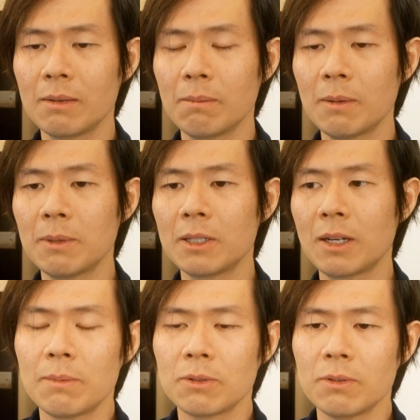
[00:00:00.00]
barber
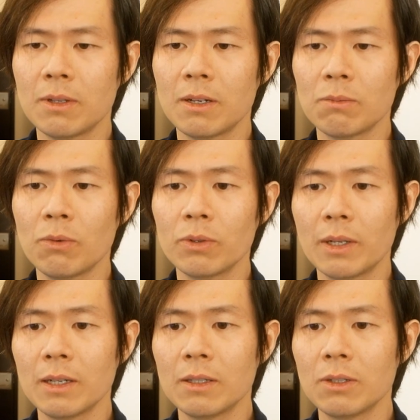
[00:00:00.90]
shop, so that it won't
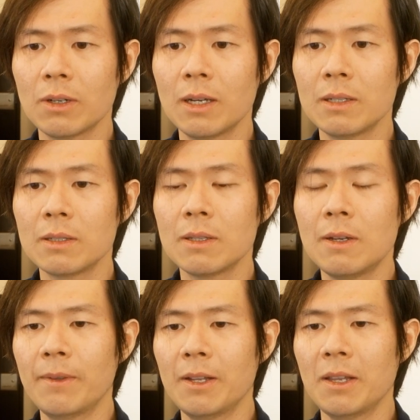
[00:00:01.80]
get in your eyes.
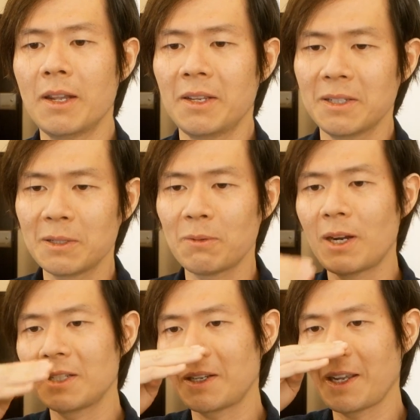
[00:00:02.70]
And then I just
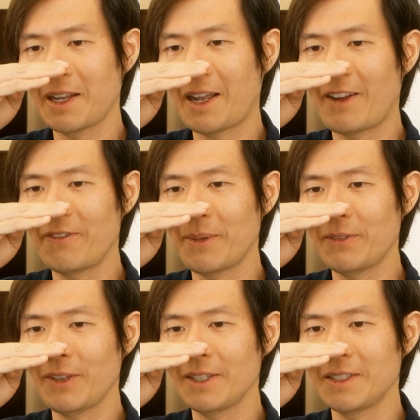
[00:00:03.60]
washed like half my
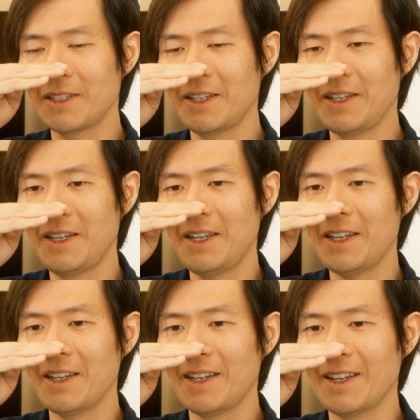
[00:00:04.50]
face
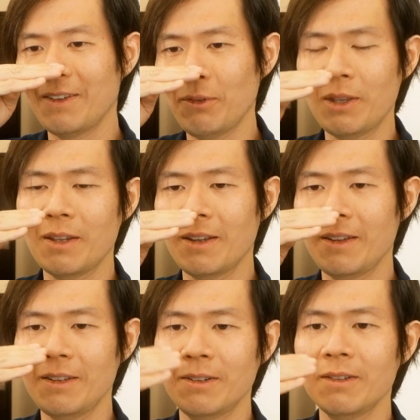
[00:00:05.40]
with
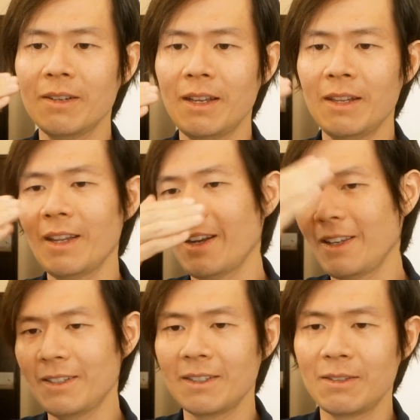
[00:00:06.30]
and then
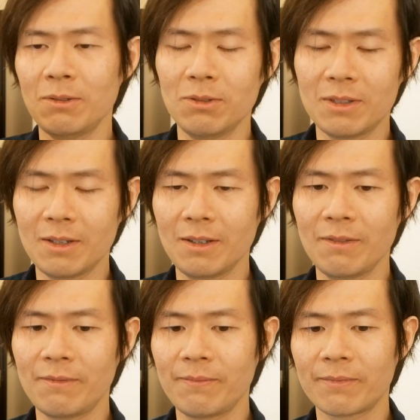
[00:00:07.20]
I just used
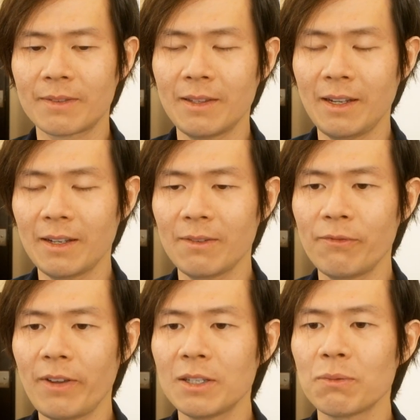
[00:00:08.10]
like a
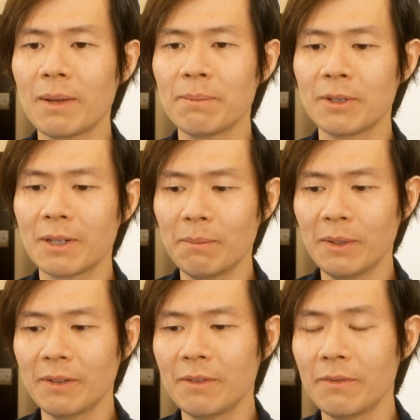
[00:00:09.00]
face wipe or
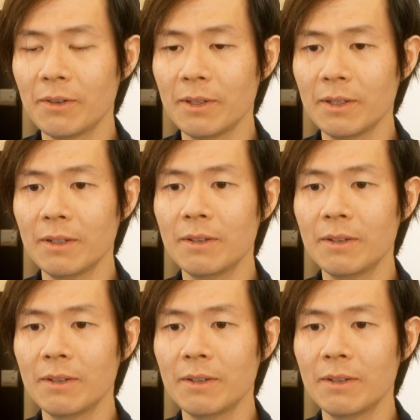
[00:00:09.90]
something for the